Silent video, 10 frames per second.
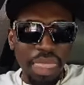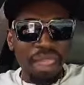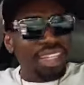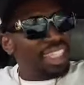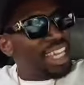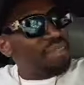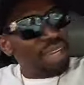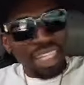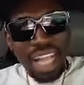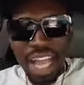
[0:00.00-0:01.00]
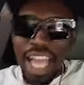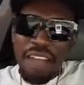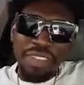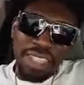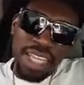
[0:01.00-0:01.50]
Yeah man, cause you have
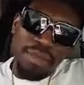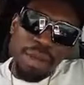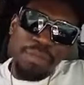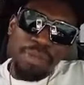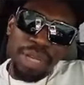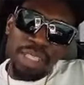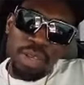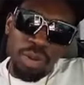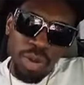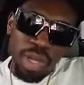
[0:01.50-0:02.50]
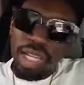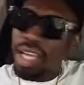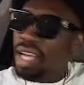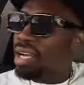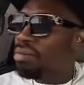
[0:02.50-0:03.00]
to send them a proper school,
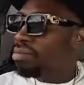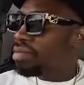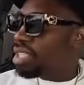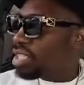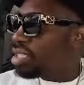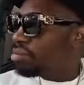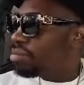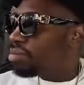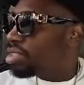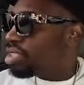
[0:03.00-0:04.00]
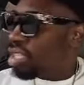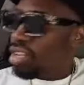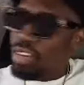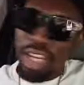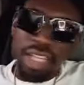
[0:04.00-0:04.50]
um, um,
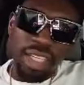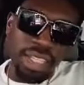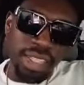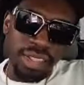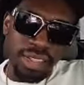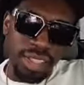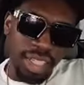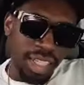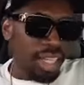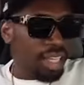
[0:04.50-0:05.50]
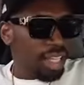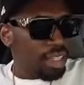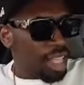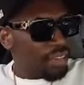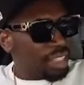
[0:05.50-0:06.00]
Randy.
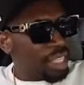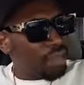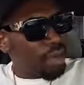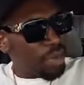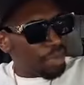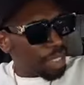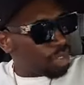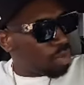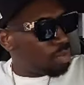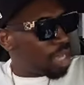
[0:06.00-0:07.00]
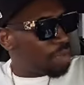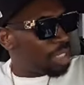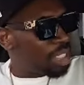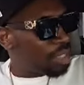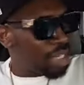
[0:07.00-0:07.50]
You have to send them a proper school. My
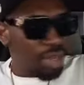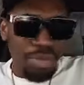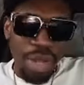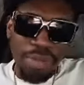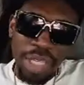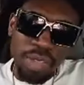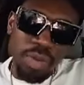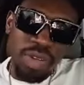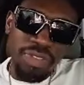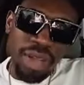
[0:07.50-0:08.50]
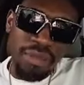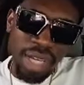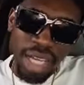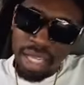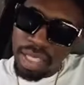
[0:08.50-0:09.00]
people them I got proper school from
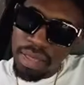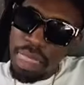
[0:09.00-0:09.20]
morning.